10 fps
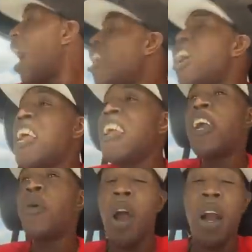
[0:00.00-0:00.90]
i know
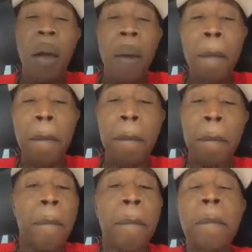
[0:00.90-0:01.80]
not in the world.
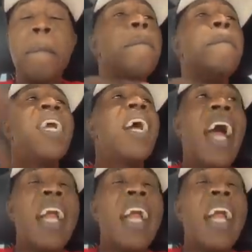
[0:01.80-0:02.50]
Bigger